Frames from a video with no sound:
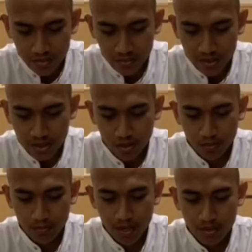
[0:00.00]
which
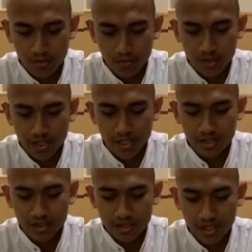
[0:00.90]
compile
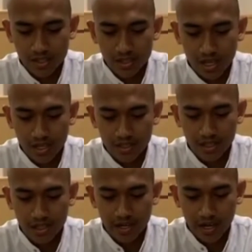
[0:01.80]
within 6
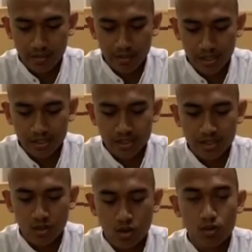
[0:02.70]
until 9 months
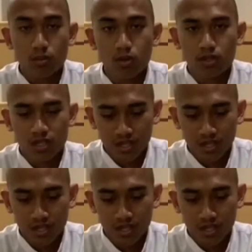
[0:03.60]
or both.